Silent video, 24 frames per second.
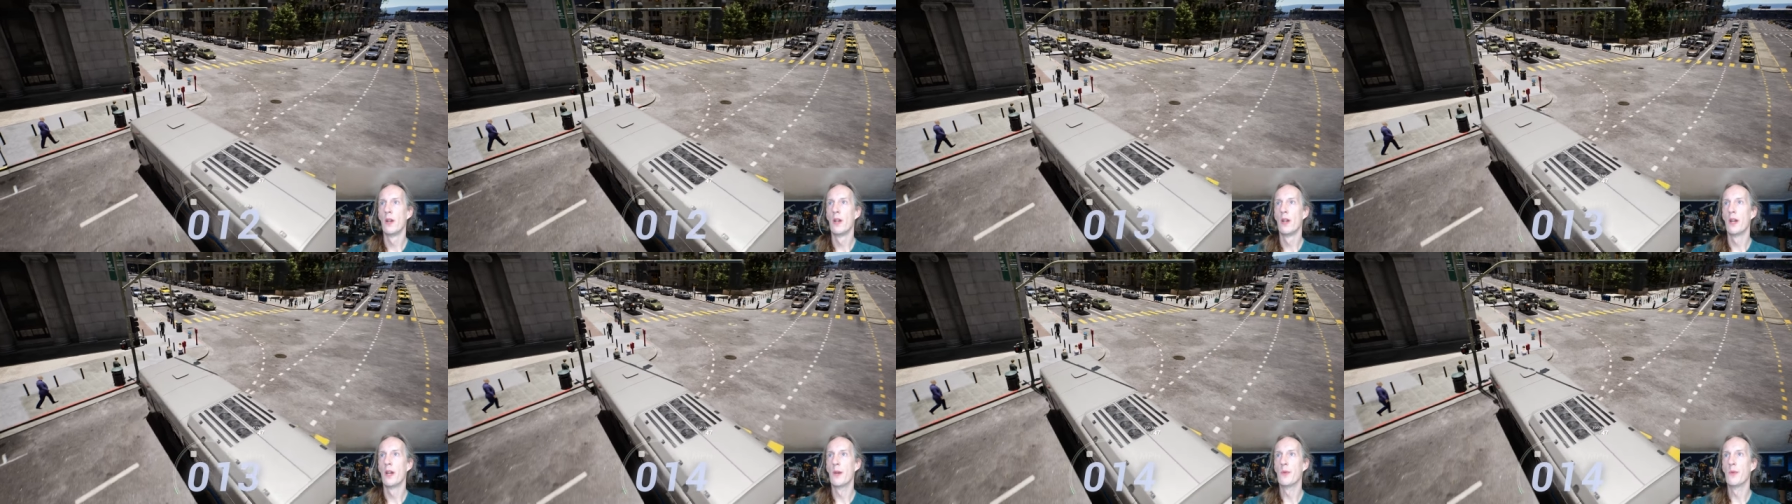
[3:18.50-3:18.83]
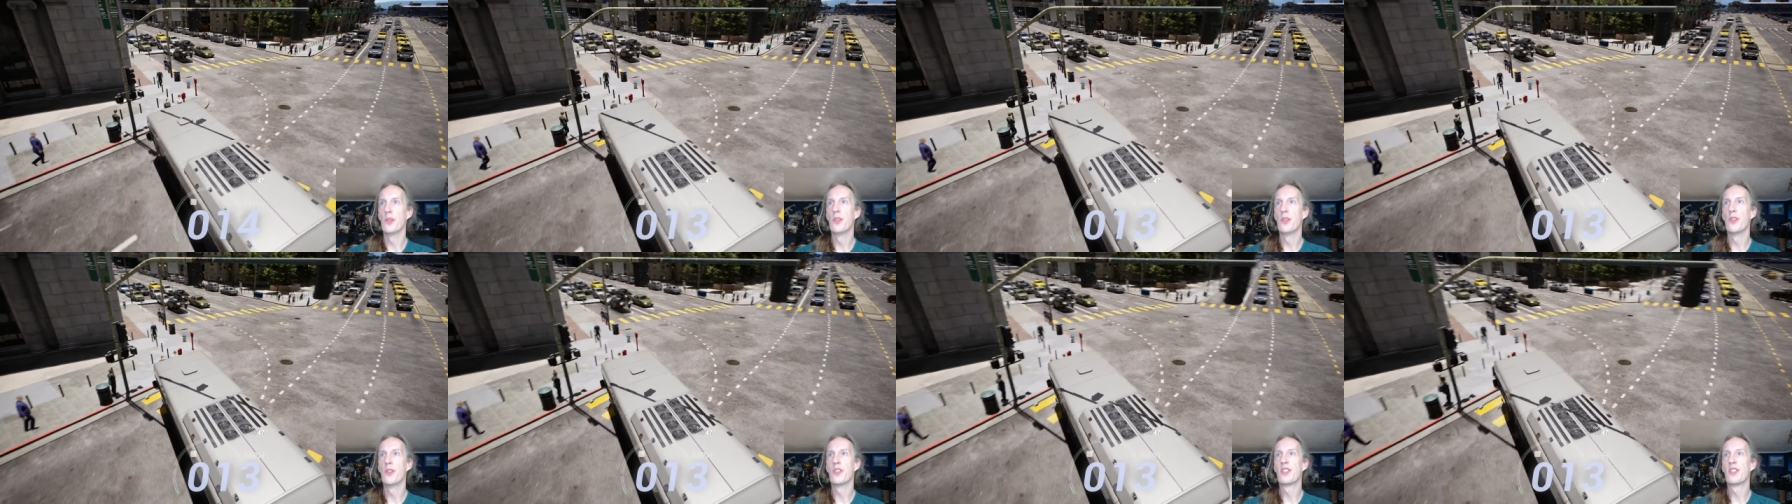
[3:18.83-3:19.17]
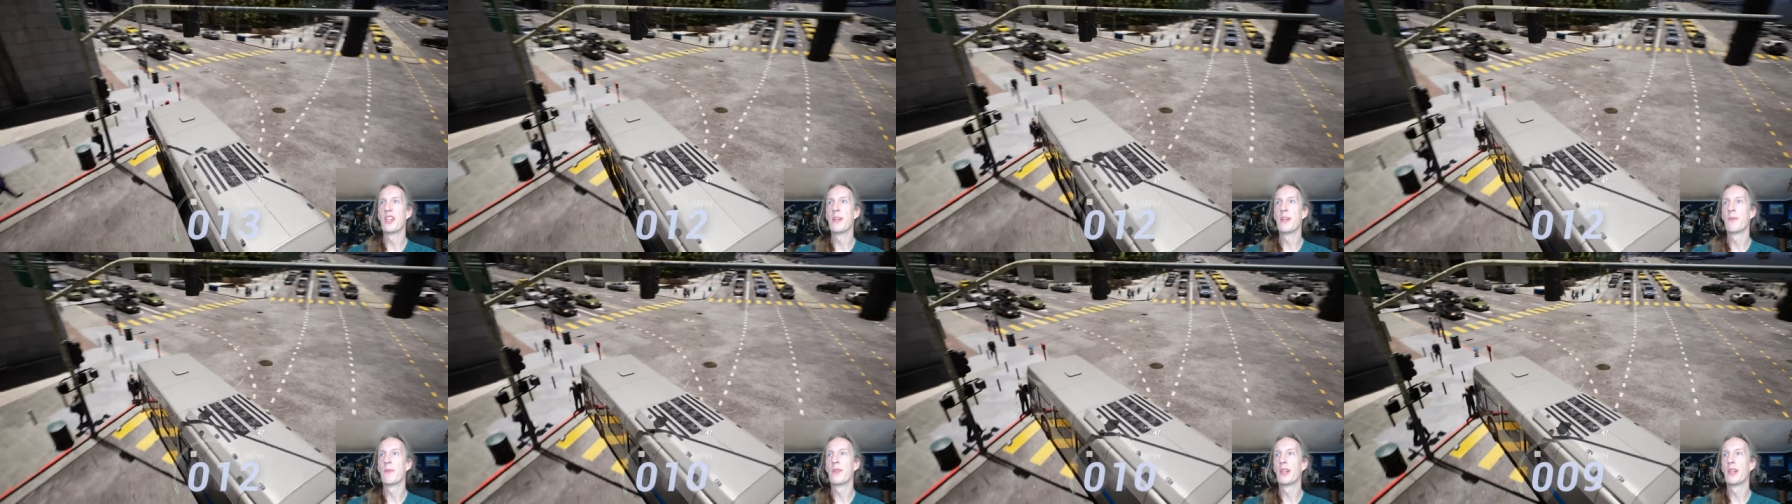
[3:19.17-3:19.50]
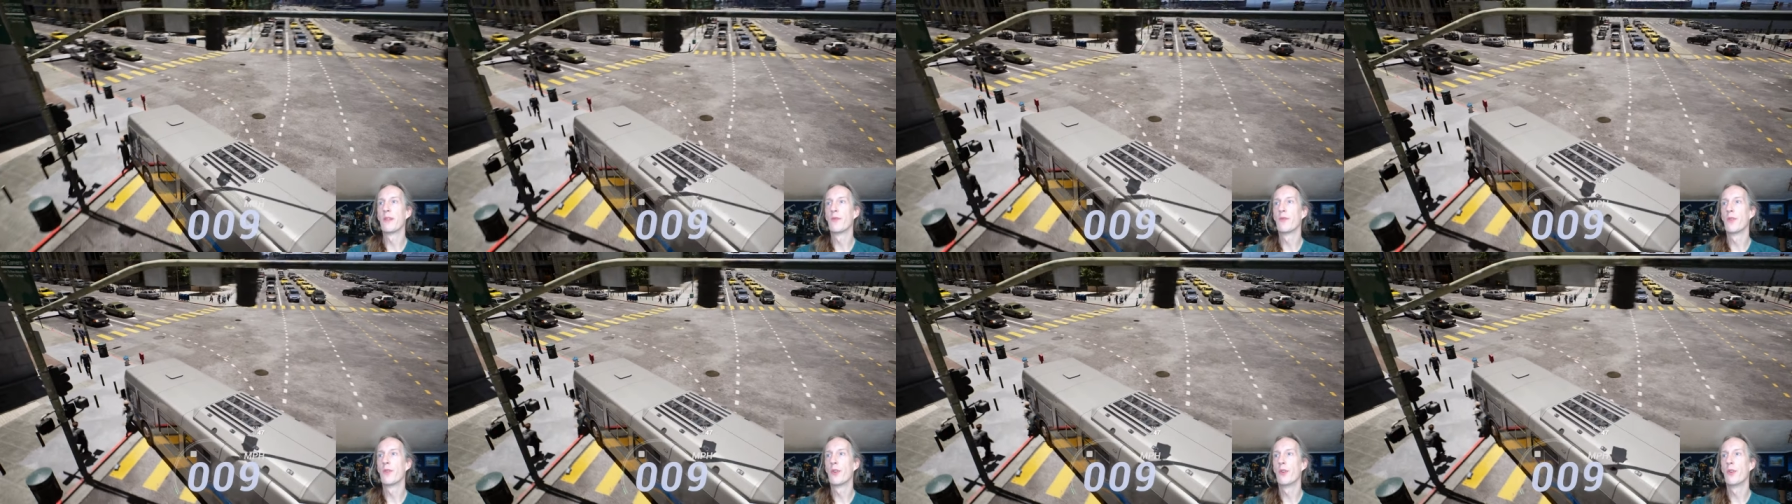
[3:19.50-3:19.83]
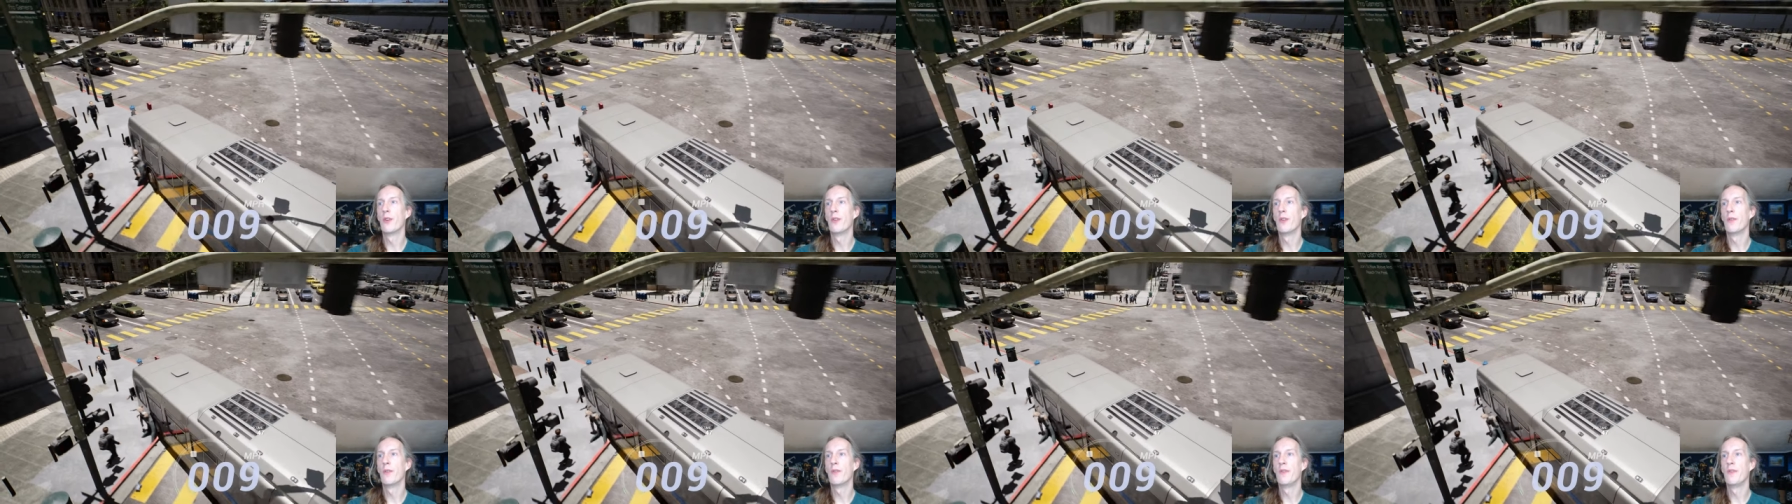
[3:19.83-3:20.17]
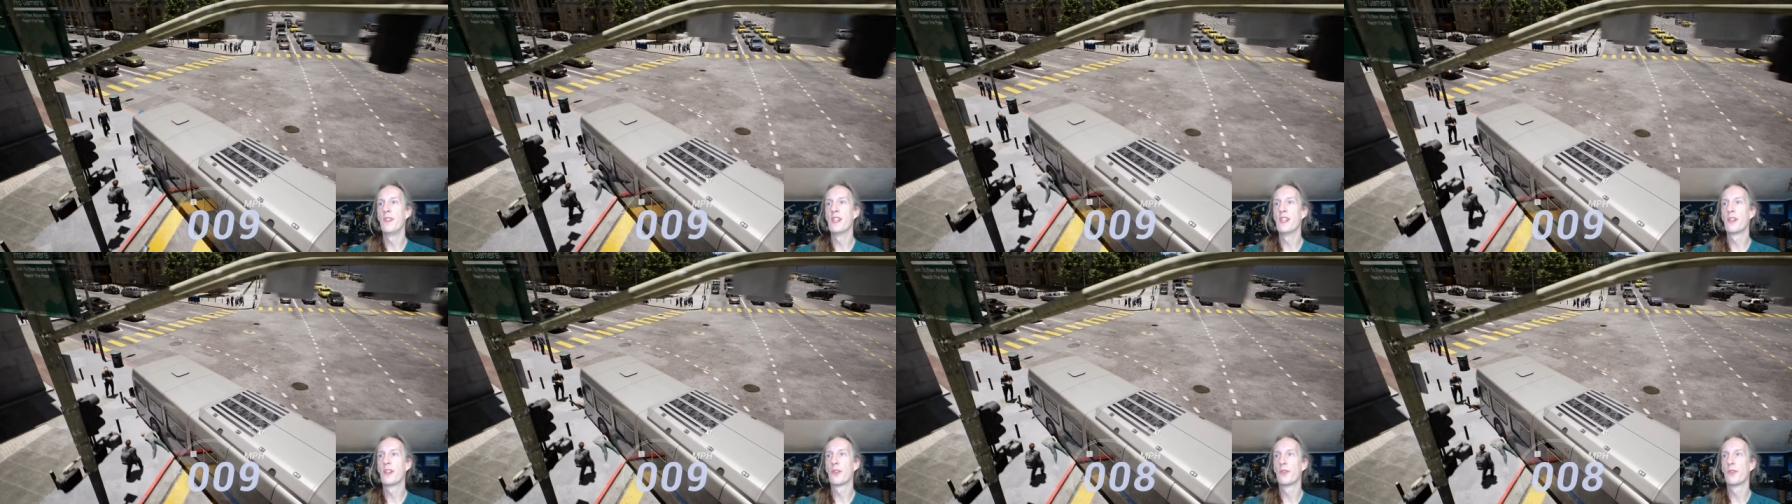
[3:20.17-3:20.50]
And we do the same thing for
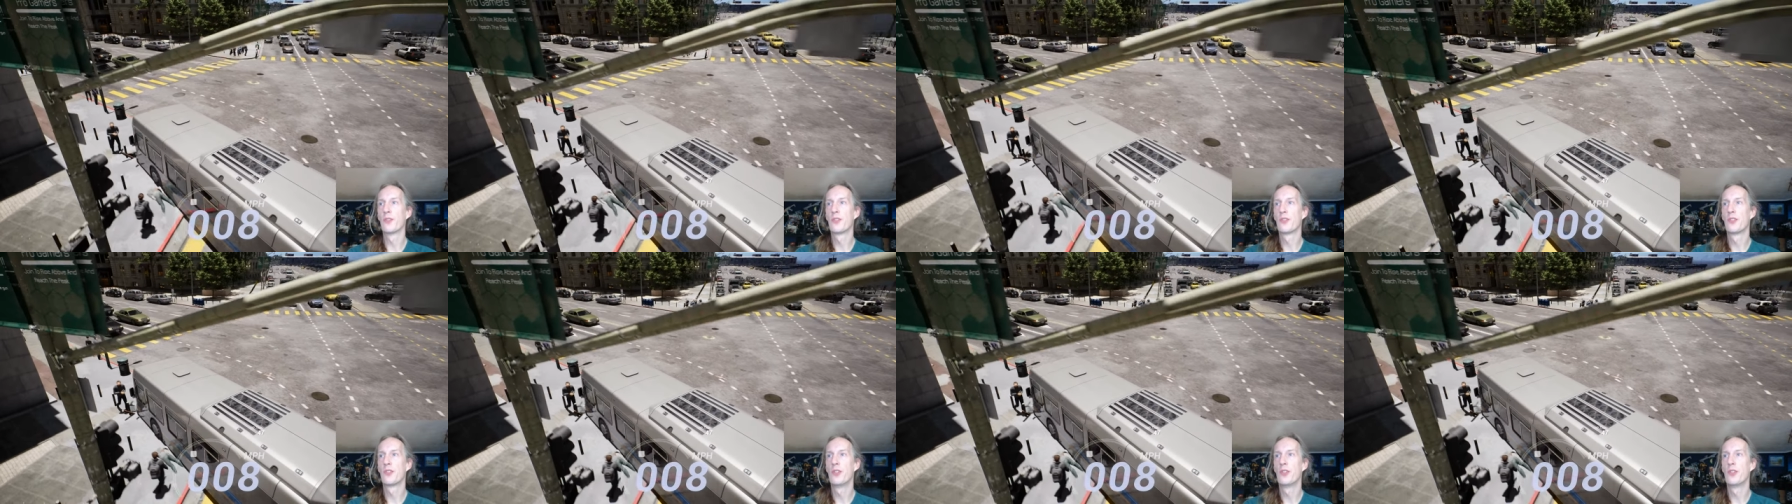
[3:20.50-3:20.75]
vehicles